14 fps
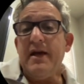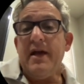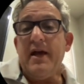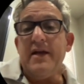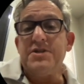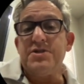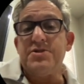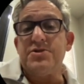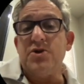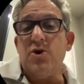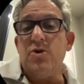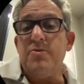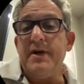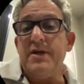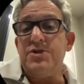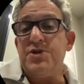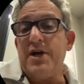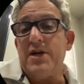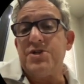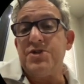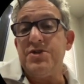Exosome
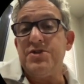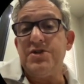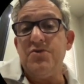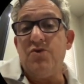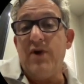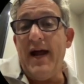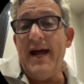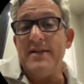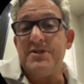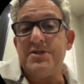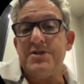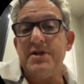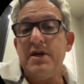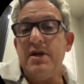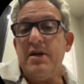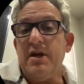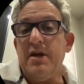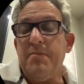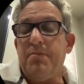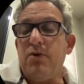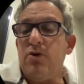injections in rats
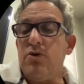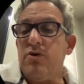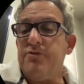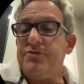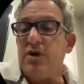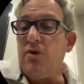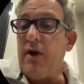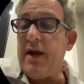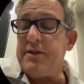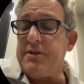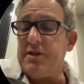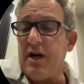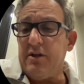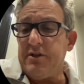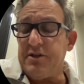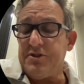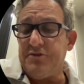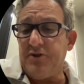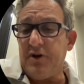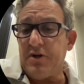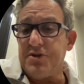improved erectile
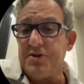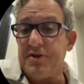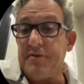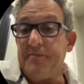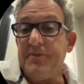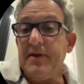dysfunction.